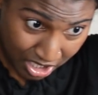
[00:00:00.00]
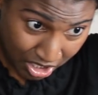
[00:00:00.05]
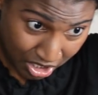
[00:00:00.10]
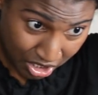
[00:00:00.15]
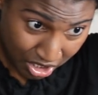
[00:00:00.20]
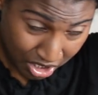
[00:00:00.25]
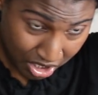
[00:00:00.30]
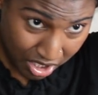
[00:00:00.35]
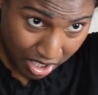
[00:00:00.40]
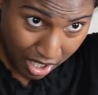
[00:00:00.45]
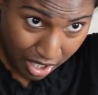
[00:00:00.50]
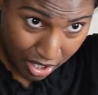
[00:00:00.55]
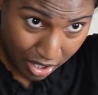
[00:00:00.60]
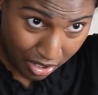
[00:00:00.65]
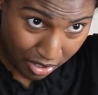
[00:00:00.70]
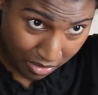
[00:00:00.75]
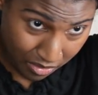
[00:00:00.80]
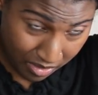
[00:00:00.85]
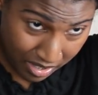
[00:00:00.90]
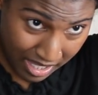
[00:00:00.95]

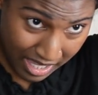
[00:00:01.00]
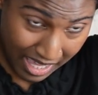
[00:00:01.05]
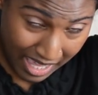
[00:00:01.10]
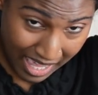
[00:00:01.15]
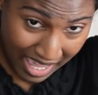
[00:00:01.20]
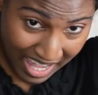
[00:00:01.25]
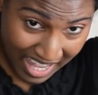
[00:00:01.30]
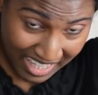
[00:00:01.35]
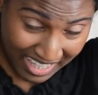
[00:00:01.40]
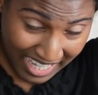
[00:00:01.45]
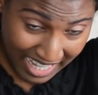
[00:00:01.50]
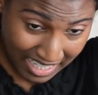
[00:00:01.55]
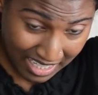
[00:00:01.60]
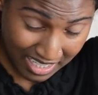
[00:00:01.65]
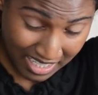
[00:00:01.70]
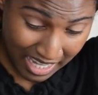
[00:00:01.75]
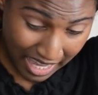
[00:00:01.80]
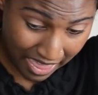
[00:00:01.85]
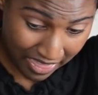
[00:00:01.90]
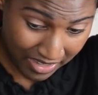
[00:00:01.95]
So I like to
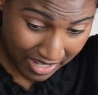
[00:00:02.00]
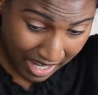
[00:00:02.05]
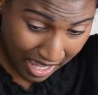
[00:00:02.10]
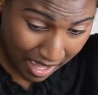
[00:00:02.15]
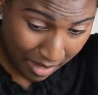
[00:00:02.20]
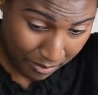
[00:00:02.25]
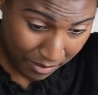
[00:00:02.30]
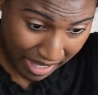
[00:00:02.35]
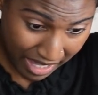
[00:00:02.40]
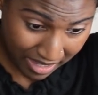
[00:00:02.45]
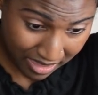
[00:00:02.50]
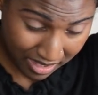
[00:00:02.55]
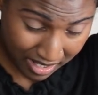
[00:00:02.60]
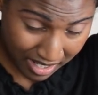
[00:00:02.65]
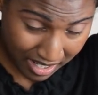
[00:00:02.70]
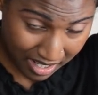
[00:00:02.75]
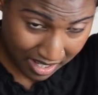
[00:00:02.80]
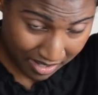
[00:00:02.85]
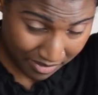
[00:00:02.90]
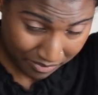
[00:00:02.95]
tie the knot back
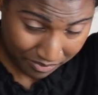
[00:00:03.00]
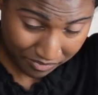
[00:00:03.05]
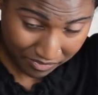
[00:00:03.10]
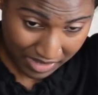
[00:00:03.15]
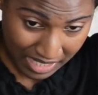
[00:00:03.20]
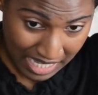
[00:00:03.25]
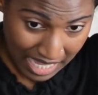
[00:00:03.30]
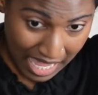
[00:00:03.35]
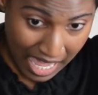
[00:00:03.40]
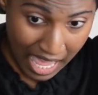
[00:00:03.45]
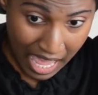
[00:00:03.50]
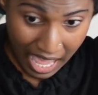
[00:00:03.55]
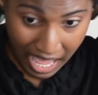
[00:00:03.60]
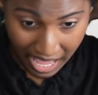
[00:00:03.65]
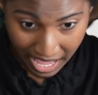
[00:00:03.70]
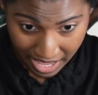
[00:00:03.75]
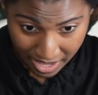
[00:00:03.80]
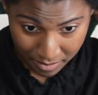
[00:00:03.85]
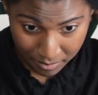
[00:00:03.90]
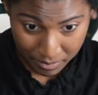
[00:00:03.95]
there.
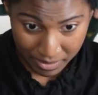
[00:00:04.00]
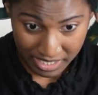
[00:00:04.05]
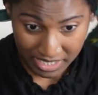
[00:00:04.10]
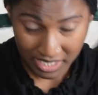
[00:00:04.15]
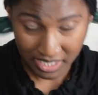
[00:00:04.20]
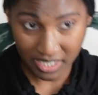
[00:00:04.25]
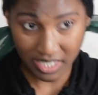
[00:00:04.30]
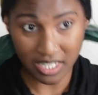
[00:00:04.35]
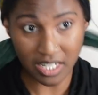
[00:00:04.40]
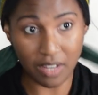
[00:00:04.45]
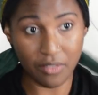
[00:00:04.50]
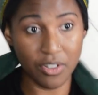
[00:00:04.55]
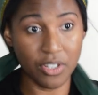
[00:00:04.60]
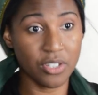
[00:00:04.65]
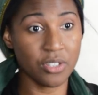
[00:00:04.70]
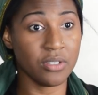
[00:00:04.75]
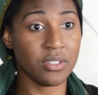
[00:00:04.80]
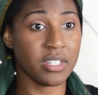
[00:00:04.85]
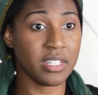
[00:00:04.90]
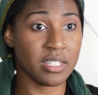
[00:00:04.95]
I basically never
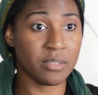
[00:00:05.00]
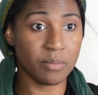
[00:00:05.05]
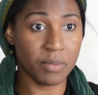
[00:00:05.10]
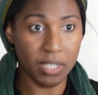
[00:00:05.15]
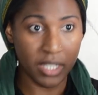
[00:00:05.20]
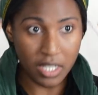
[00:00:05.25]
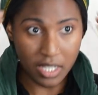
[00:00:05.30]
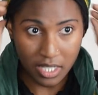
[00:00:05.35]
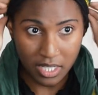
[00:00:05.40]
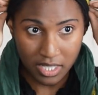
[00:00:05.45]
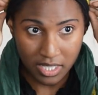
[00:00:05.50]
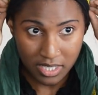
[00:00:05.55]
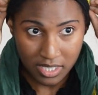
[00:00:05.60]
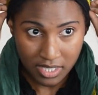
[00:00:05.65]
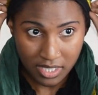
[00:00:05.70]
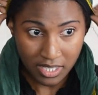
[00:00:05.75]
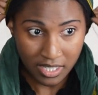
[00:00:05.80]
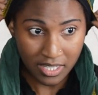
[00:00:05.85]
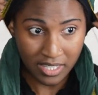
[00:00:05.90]
do this because